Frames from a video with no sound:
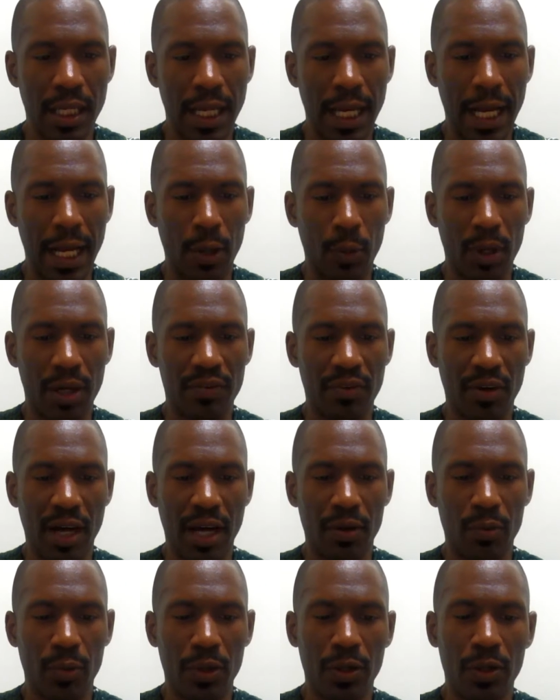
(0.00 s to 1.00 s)
However, I
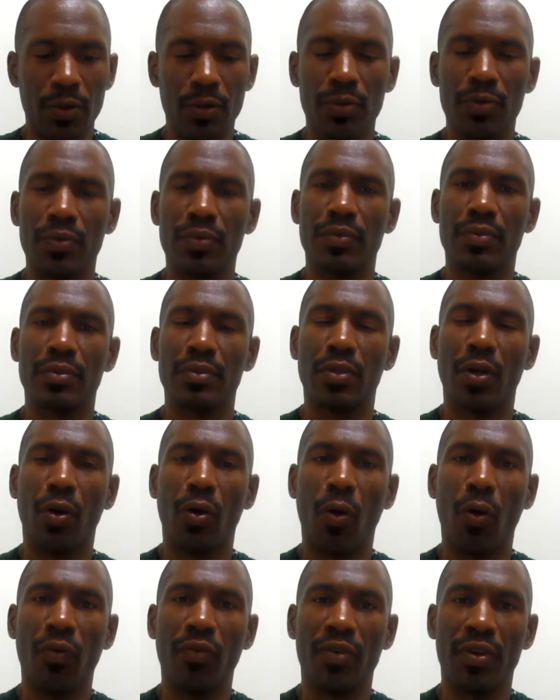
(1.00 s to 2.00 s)
will go
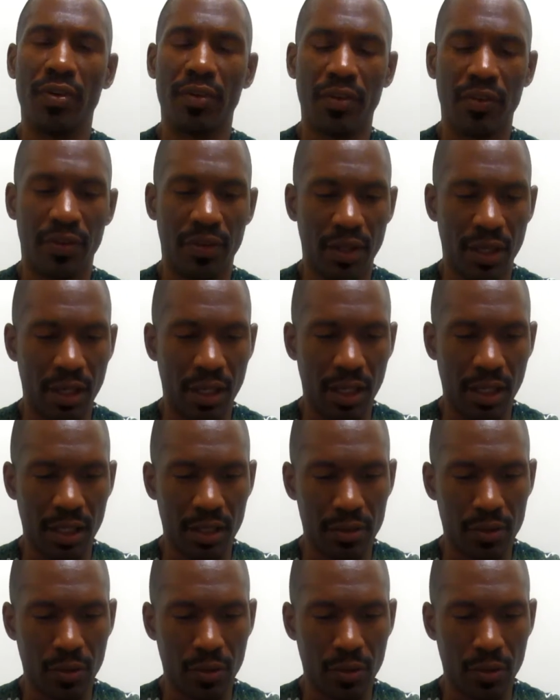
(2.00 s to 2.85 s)
over the